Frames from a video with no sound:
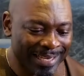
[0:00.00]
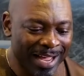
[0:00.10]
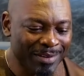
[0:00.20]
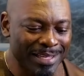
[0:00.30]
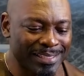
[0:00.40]
And
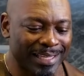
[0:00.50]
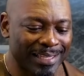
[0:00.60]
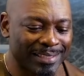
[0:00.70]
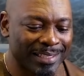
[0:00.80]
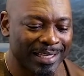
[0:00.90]
now he
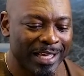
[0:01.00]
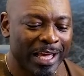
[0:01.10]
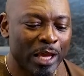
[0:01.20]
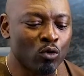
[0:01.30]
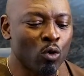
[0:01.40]
says
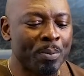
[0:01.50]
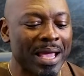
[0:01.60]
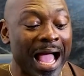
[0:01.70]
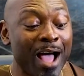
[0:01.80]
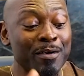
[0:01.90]
he will
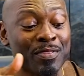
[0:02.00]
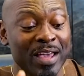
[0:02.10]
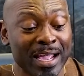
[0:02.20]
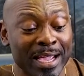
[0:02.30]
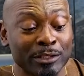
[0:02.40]
be out
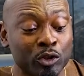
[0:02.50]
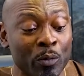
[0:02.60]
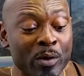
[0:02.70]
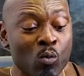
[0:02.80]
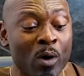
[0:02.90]
there
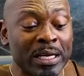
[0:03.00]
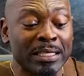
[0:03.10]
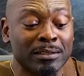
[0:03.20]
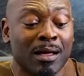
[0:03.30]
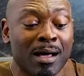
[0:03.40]
doing what
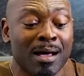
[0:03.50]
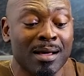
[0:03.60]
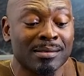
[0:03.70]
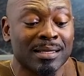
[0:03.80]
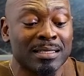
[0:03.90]
he
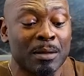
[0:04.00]
does,